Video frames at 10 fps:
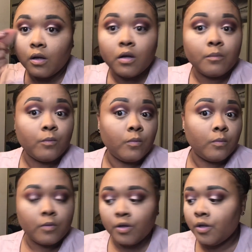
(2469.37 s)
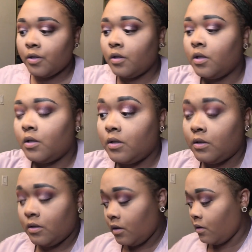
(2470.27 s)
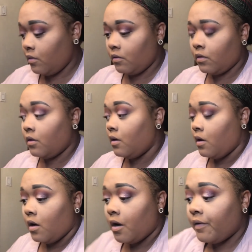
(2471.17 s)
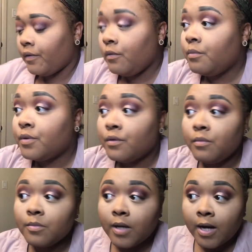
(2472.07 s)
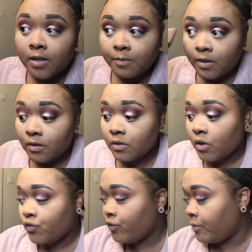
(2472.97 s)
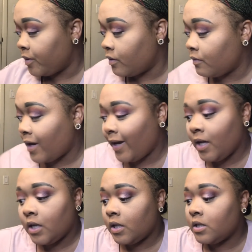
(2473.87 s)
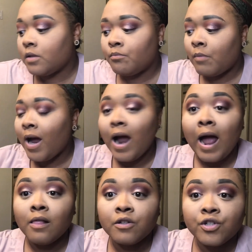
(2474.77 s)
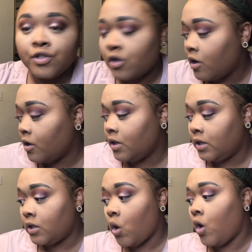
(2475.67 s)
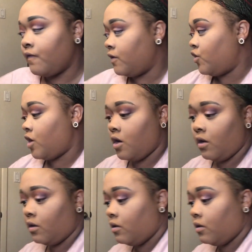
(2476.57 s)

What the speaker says: I'm goodly concealed. Alright, oops, my eye's about to start dripping. I hate this. My allergies, y'all, is off the chain.